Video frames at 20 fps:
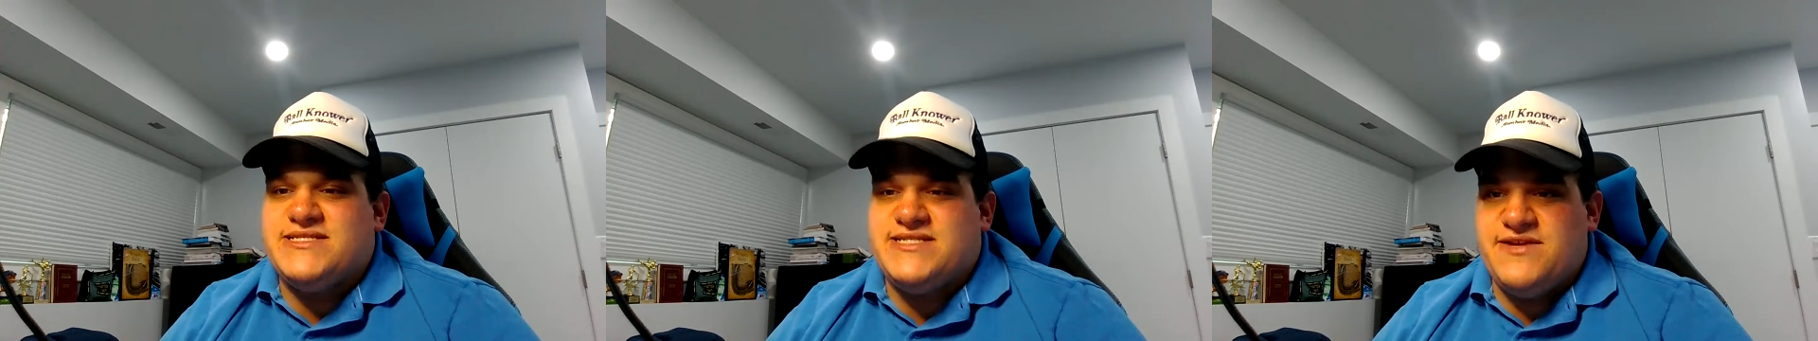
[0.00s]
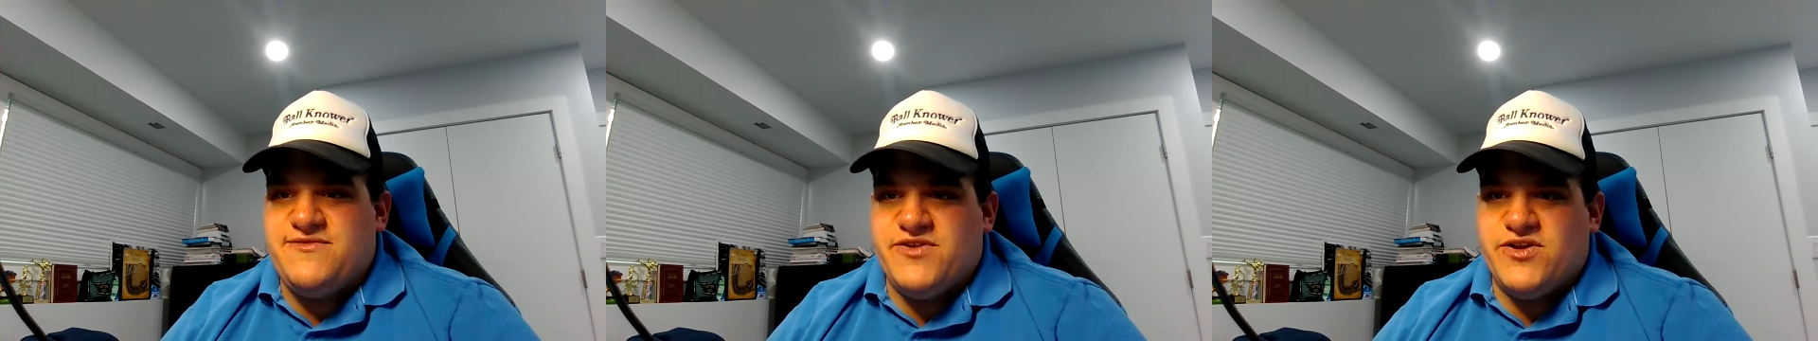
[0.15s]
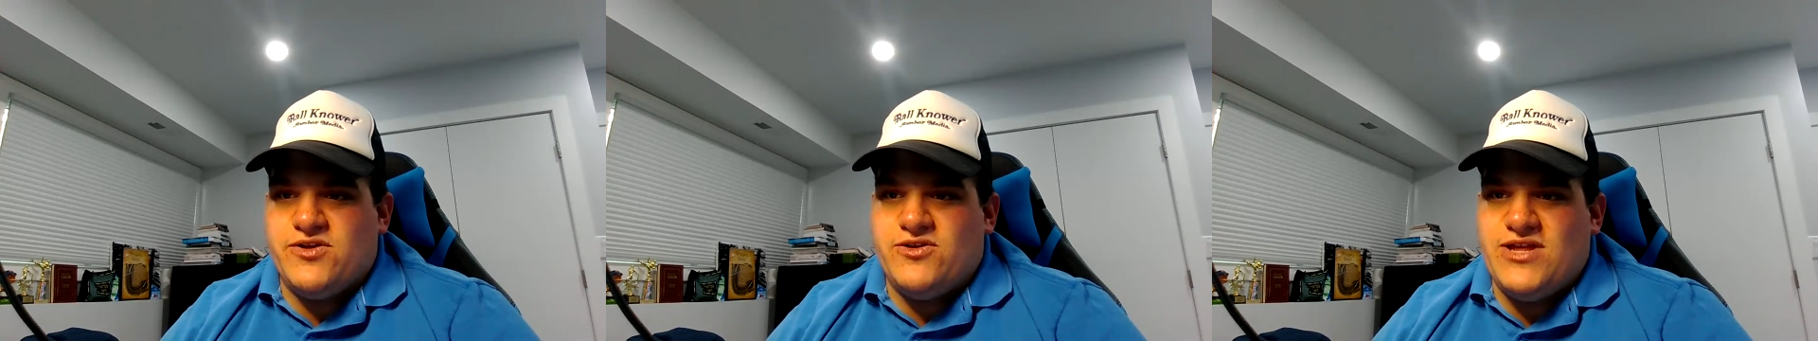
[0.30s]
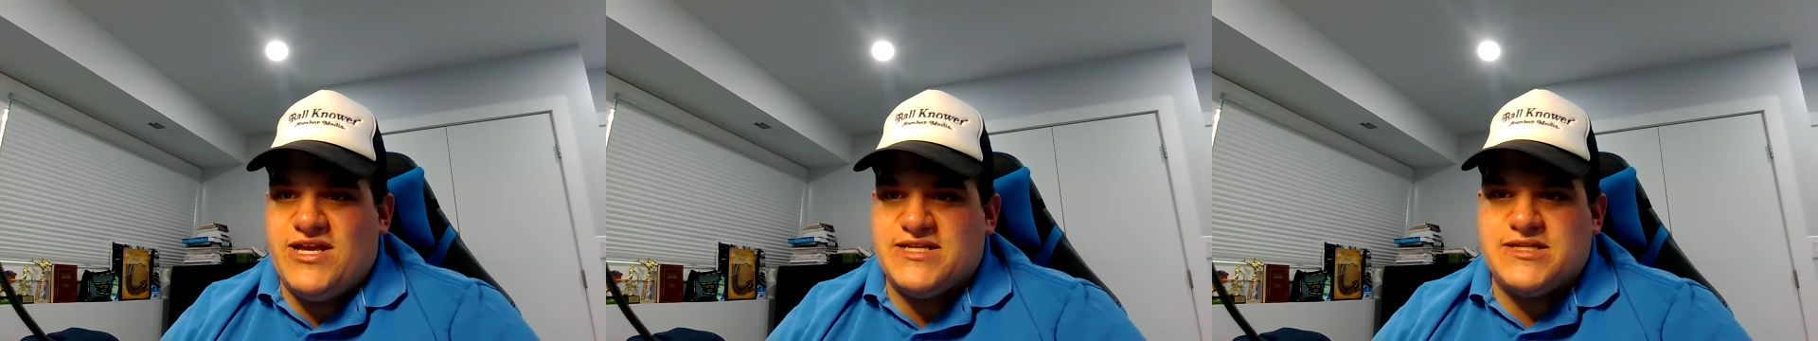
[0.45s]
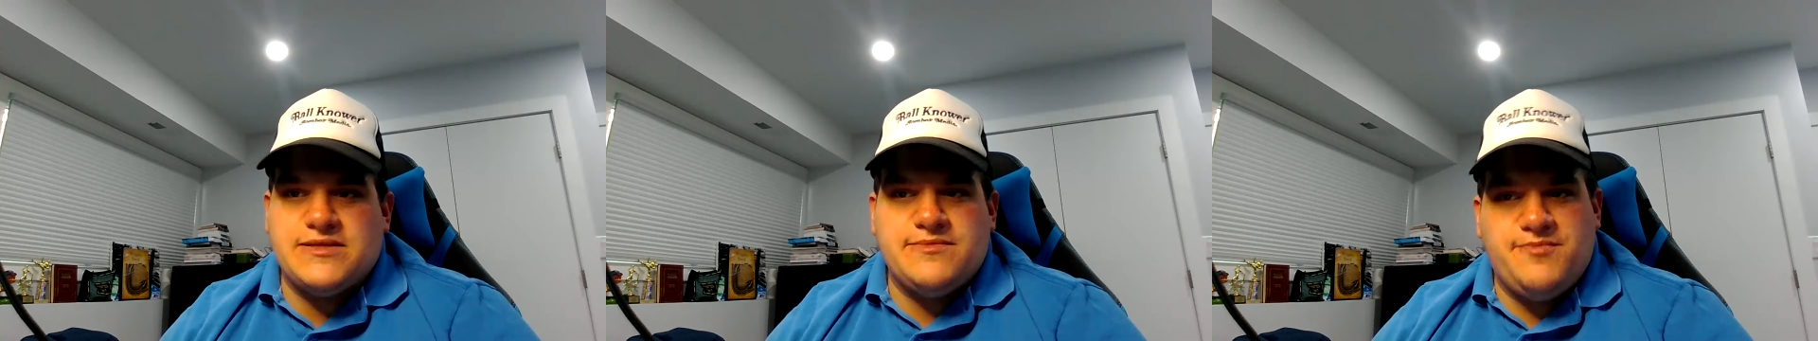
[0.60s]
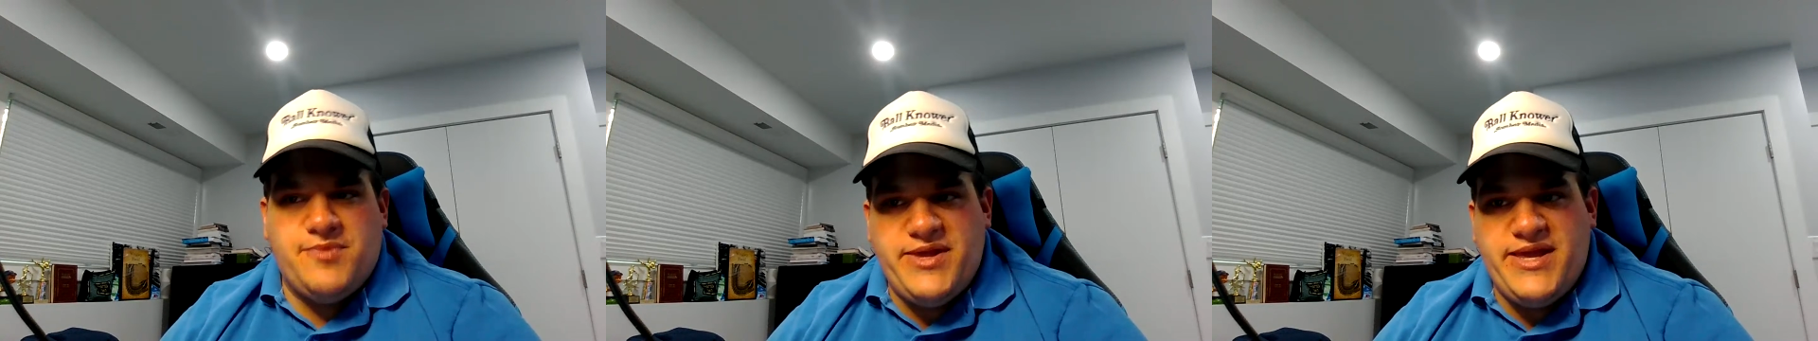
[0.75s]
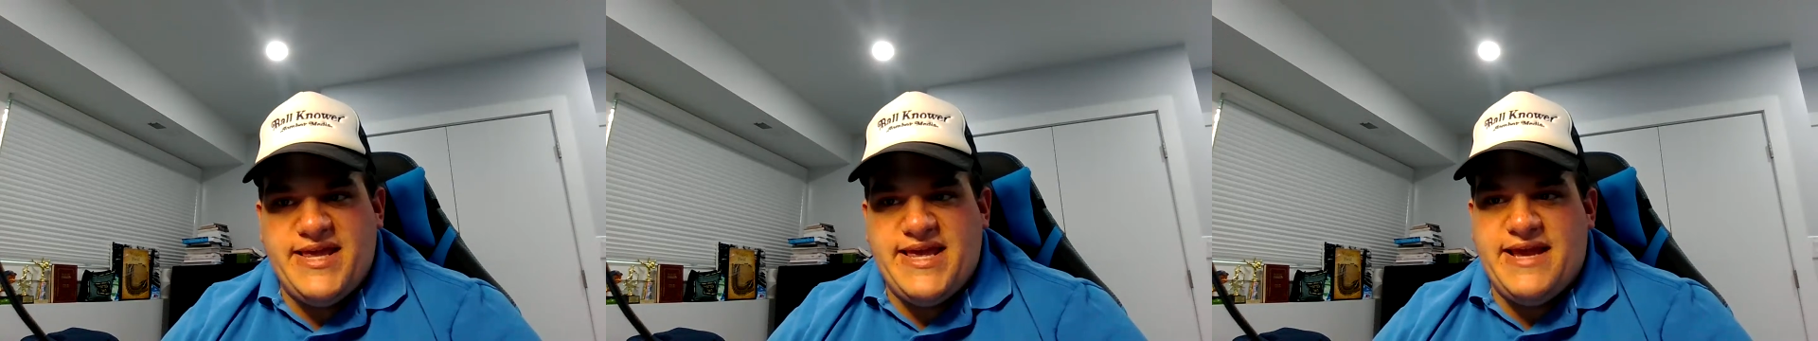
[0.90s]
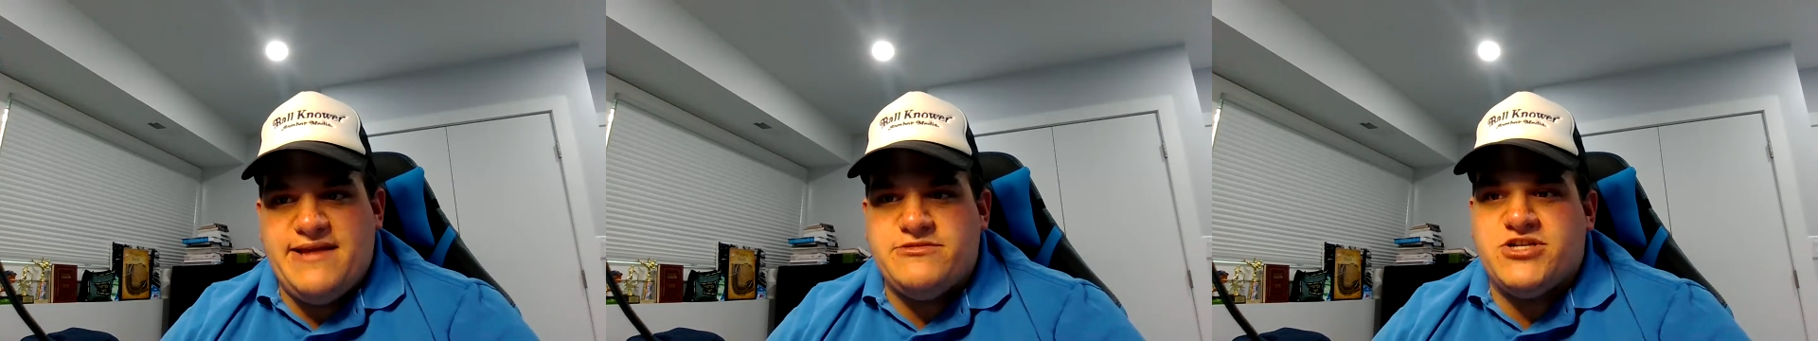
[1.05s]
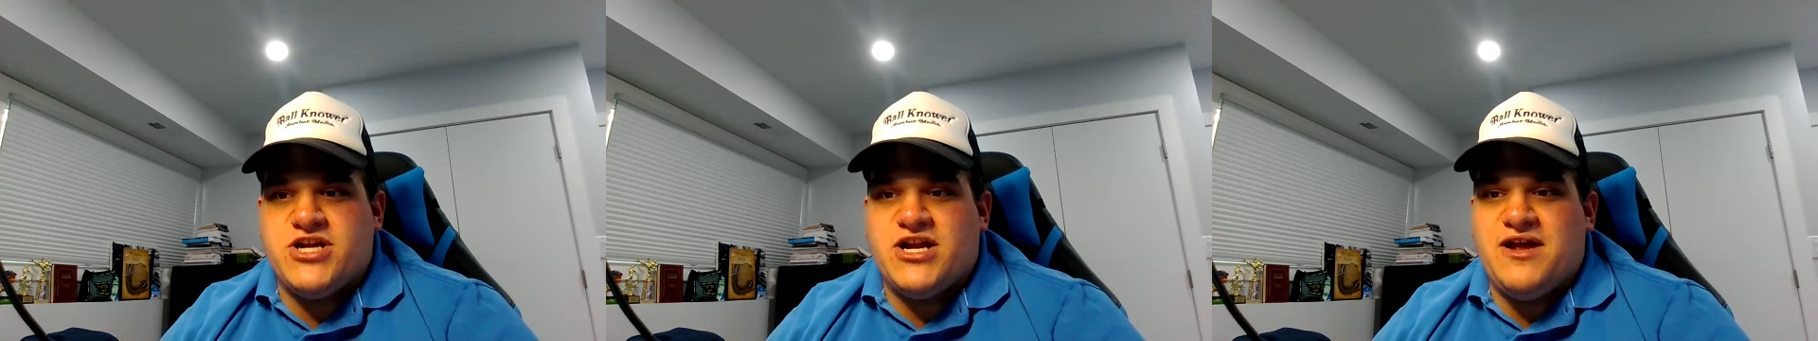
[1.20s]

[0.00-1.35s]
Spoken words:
Stephen Kolek complete game